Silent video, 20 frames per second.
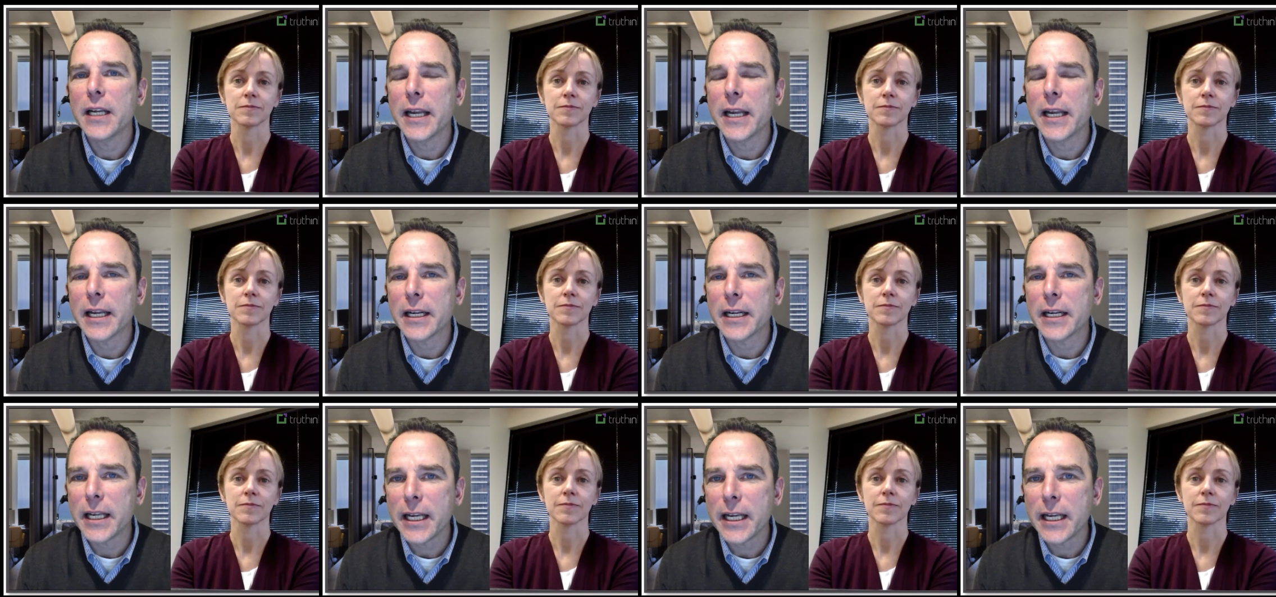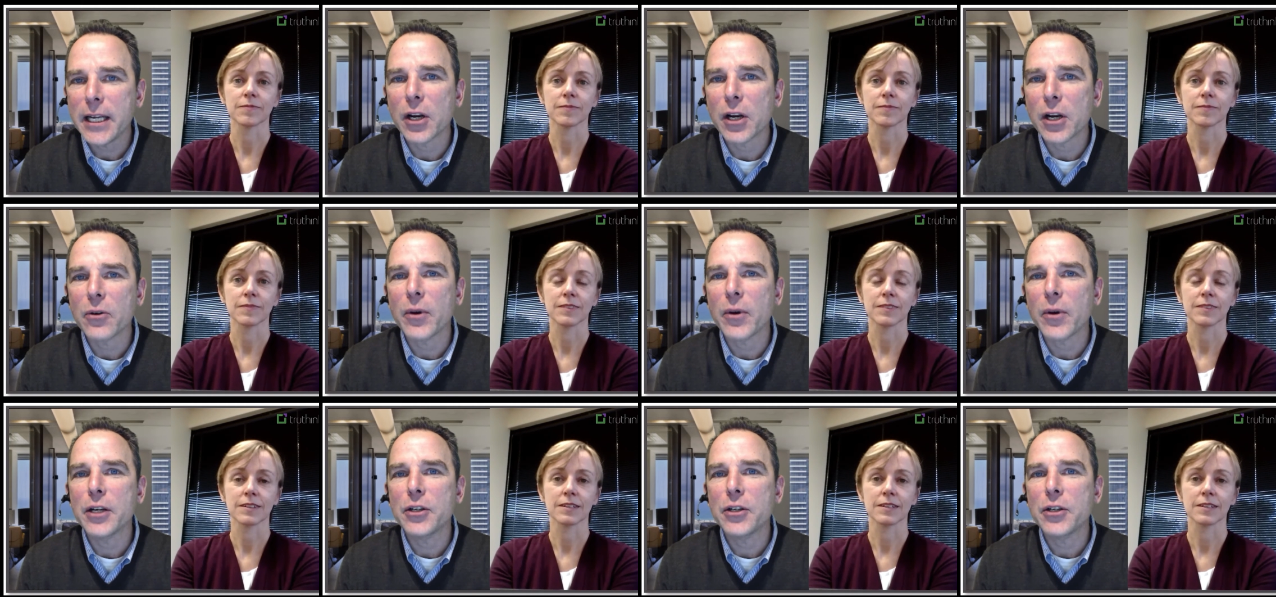Speaker 1: and key
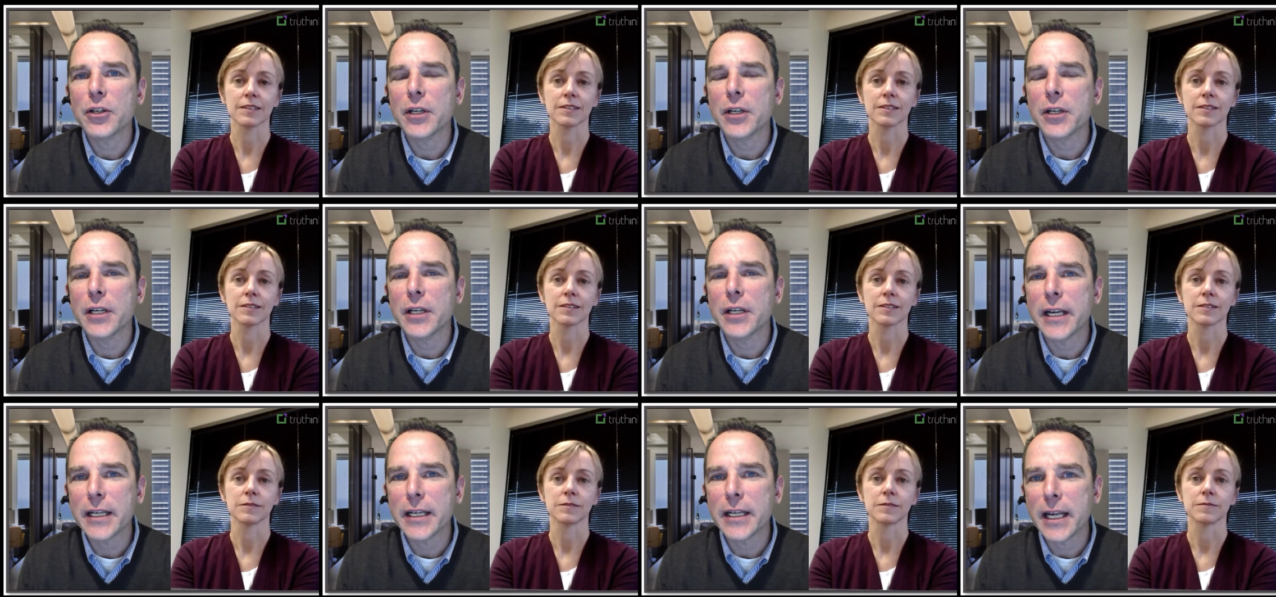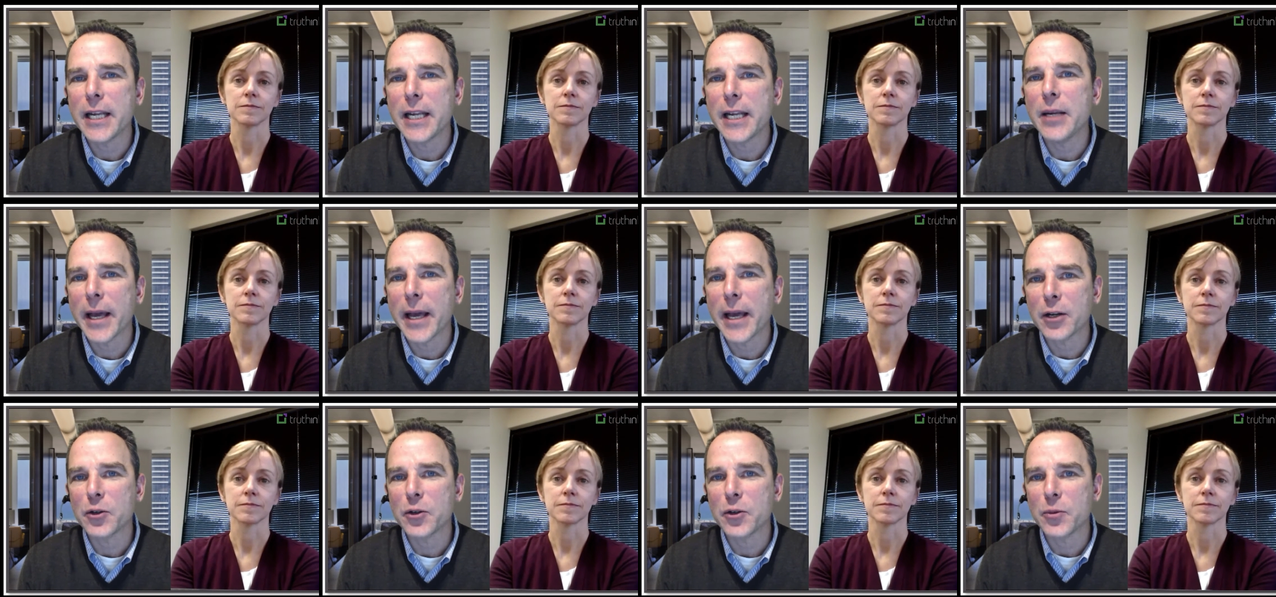generation and key
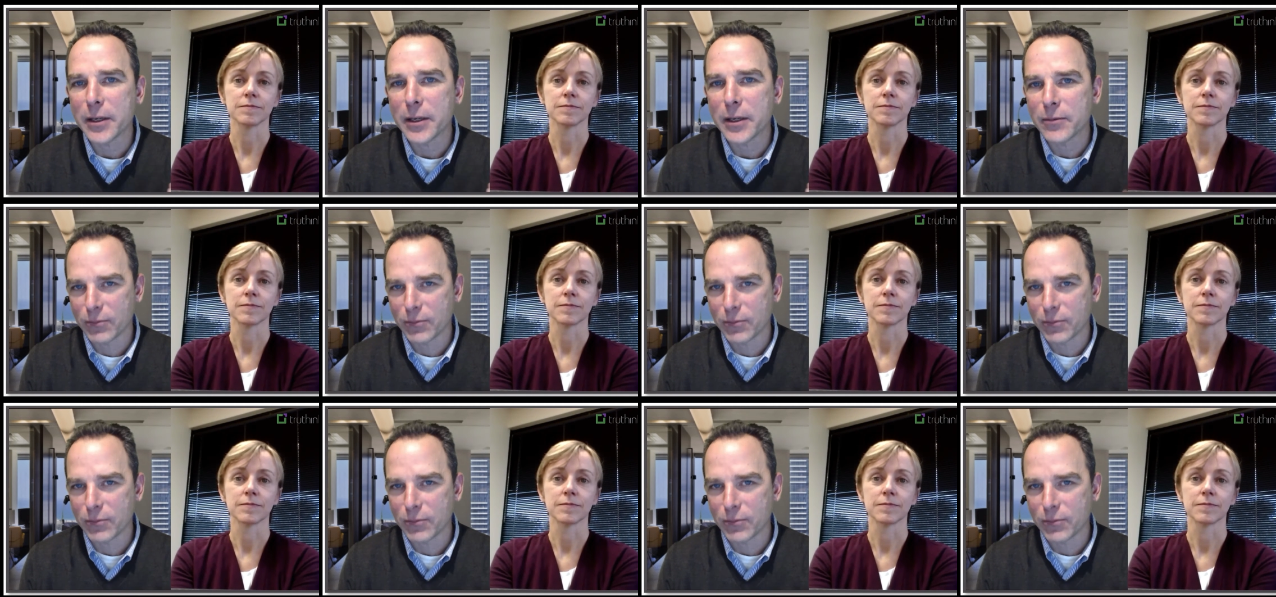management.